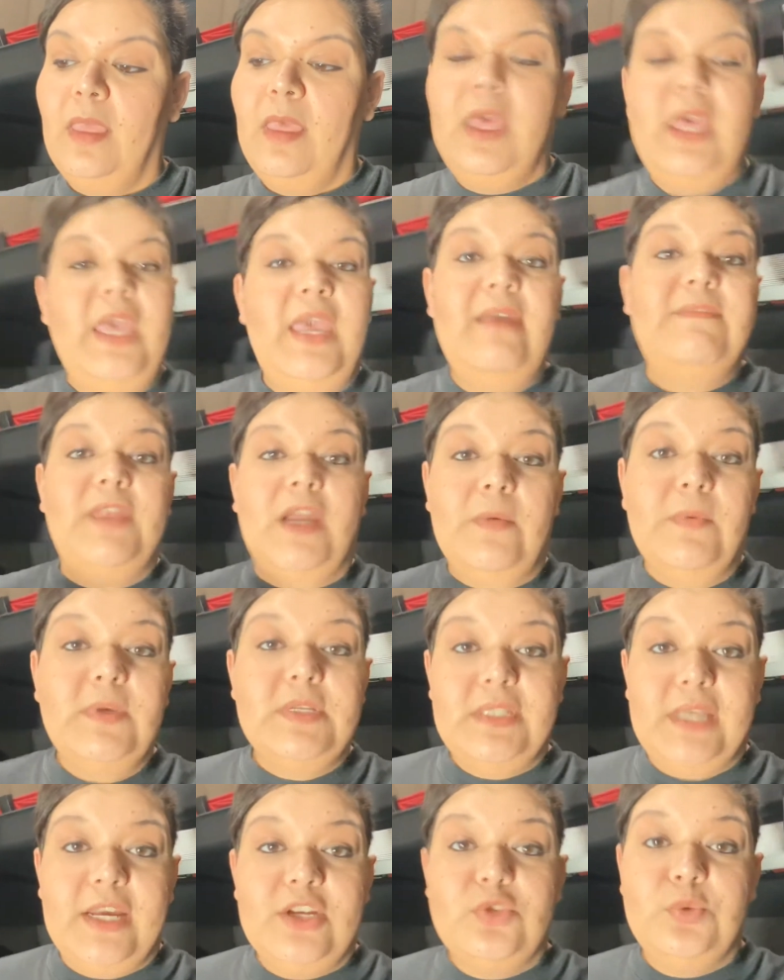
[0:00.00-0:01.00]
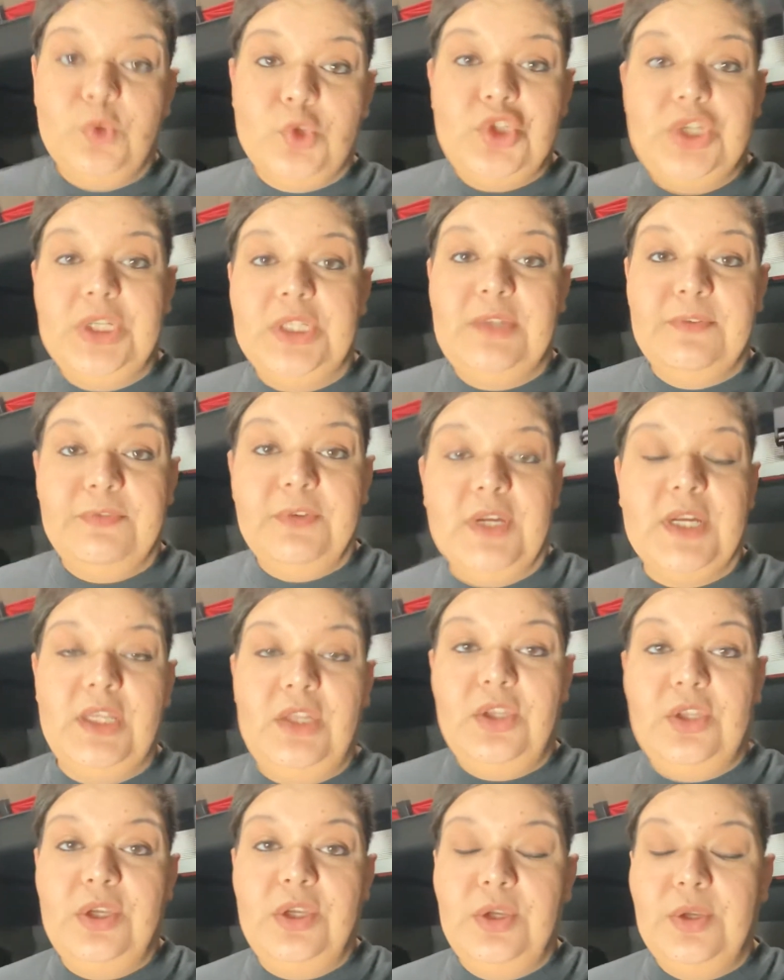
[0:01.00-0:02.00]
If there was actual shit to
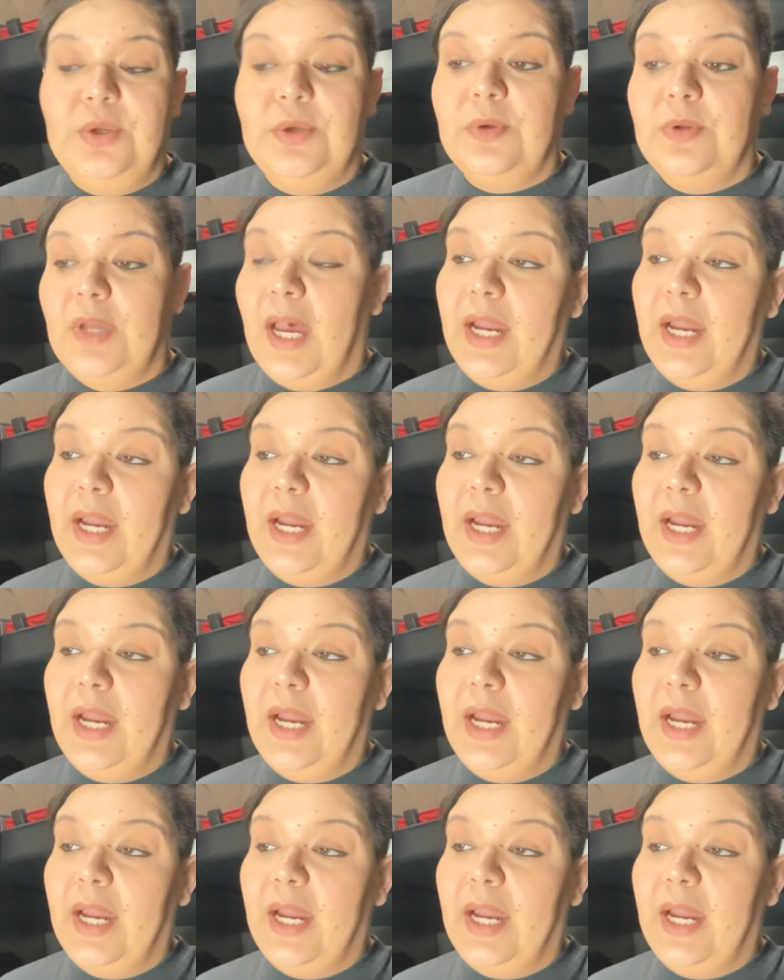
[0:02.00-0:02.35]
fucking do,